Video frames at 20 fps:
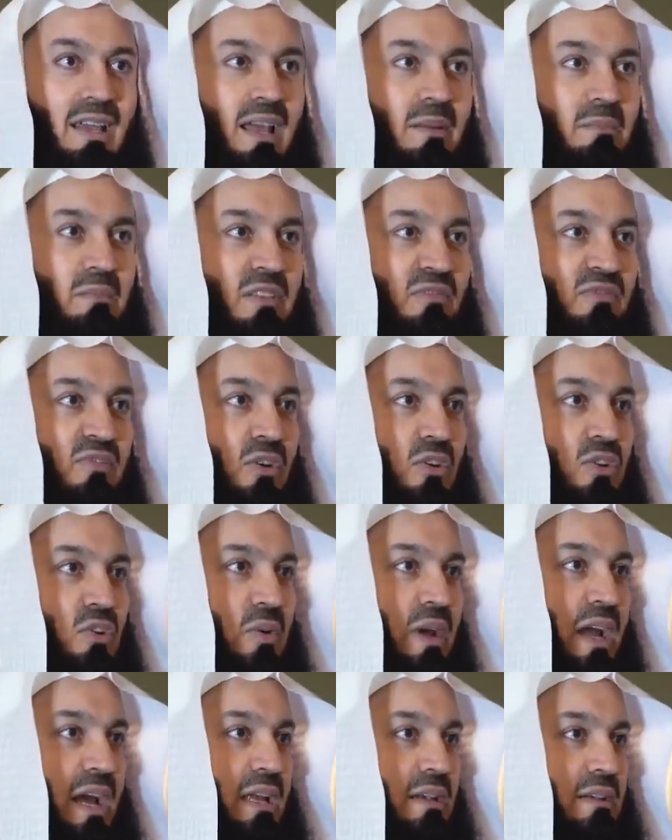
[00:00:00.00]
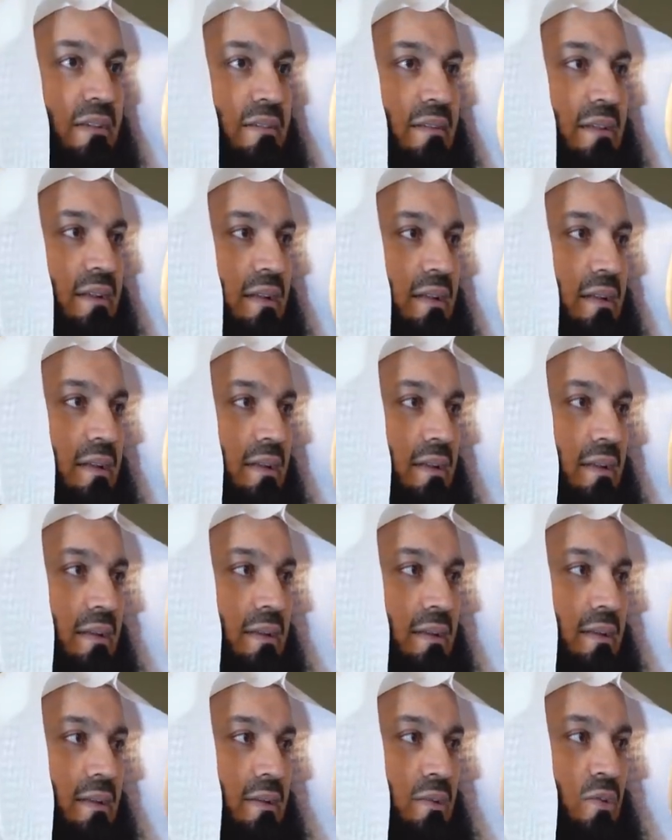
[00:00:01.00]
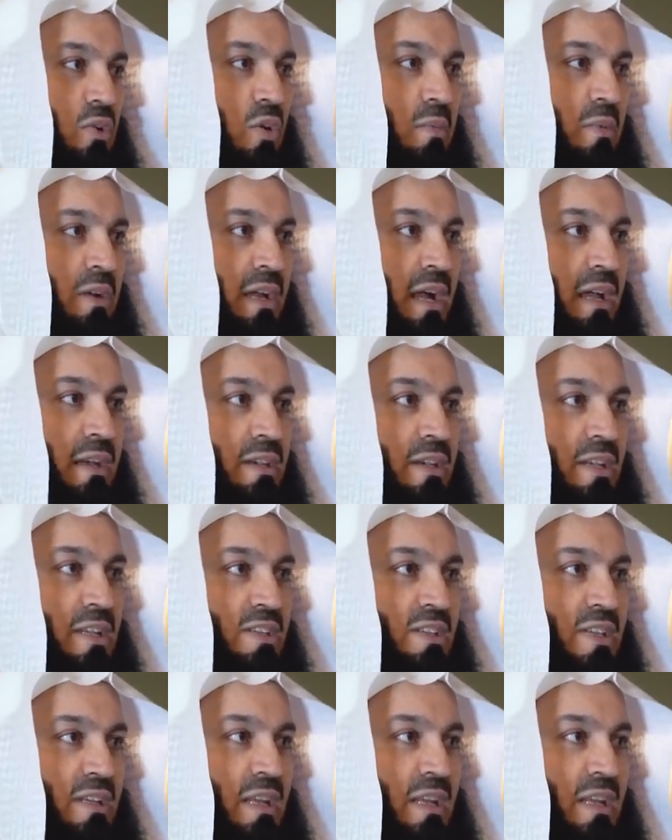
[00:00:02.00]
And before you had normal undies,